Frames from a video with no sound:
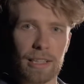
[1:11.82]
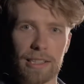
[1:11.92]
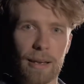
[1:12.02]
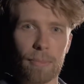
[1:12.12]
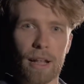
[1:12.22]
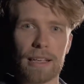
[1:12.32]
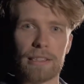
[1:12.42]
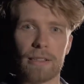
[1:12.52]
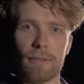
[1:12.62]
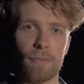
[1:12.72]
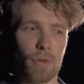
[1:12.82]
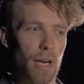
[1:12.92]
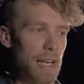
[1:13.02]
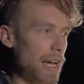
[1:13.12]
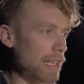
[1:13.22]
same place, you'll
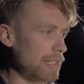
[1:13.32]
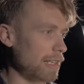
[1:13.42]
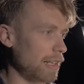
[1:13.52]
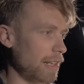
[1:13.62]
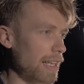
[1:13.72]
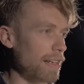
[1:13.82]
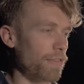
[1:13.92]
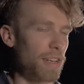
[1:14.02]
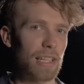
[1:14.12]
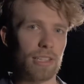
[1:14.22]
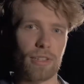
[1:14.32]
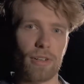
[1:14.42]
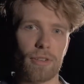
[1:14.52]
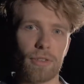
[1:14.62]
get a nice clean finish on